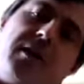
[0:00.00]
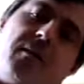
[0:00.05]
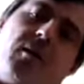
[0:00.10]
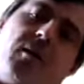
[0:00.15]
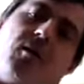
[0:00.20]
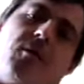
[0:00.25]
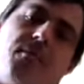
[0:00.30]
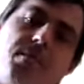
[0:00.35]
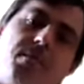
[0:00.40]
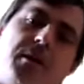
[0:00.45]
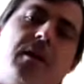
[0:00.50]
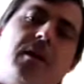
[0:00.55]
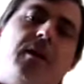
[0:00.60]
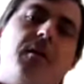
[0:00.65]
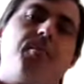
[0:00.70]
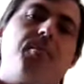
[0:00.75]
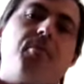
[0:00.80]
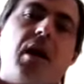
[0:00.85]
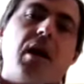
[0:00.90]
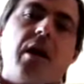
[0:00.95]
completely
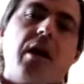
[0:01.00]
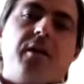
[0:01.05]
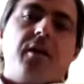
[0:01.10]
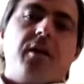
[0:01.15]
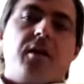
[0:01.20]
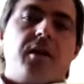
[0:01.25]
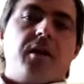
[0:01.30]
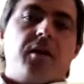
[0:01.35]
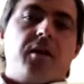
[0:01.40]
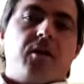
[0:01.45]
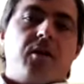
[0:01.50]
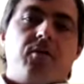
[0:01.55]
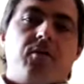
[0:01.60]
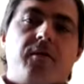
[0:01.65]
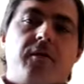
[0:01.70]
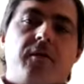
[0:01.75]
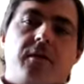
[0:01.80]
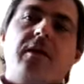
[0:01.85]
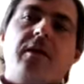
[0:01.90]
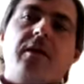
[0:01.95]
privately owned
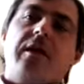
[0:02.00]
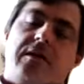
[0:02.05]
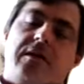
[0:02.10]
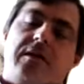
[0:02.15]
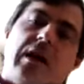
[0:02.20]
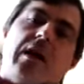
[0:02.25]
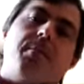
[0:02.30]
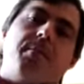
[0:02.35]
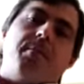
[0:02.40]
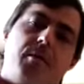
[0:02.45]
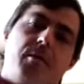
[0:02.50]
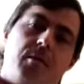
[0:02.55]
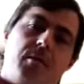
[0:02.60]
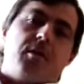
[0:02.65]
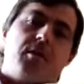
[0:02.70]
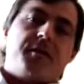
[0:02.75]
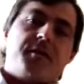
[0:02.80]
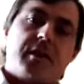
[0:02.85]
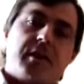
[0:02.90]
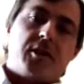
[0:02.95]
example of
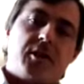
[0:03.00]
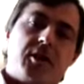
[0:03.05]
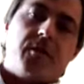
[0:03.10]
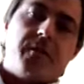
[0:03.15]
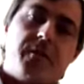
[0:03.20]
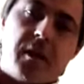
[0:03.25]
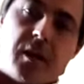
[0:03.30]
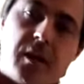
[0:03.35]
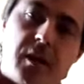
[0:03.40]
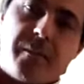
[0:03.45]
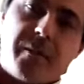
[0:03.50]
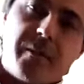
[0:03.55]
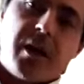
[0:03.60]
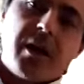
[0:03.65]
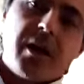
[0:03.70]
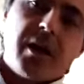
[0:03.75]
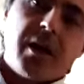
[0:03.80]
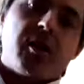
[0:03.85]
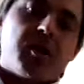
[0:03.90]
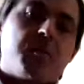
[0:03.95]
such a villa,
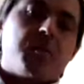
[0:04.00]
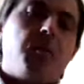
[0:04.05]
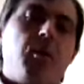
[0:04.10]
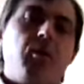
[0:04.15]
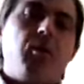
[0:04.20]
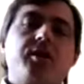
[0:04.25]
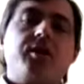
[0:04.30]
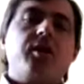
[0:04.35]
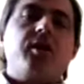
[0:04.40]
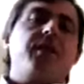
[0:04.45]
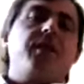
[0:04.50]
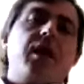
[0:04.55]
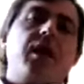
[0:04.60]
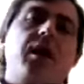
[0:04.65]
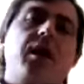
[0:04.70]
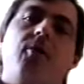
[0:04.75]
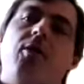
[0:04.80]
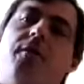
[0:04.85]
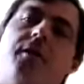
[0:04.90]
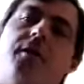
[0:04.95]
because most of them
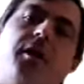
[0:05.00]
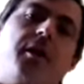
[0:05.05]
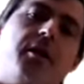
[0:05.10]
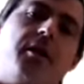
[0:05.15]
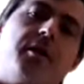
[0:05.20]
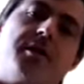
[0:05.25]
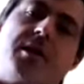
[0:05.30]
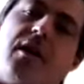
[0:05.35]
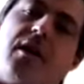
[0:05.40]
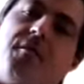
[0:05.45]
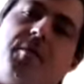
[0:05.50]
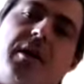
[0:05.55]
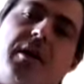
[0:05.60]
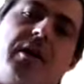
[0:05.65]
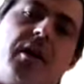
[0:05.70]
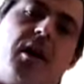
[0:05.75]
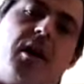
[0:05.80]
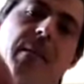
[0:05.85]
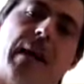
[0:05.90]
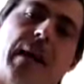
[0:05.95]
over years have
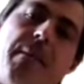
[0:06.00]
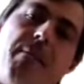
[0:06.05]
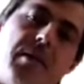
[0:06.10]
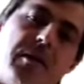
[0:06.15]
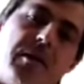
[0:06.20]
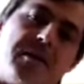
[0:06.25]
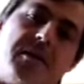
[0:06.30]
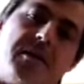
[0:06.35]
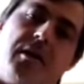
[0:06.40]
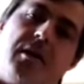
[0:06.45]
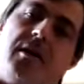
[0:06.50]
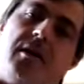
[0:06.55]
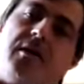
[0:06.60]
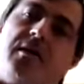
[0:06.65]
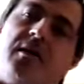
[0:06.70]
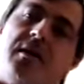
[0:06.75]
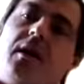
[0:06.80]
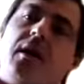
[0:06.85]
become embassies,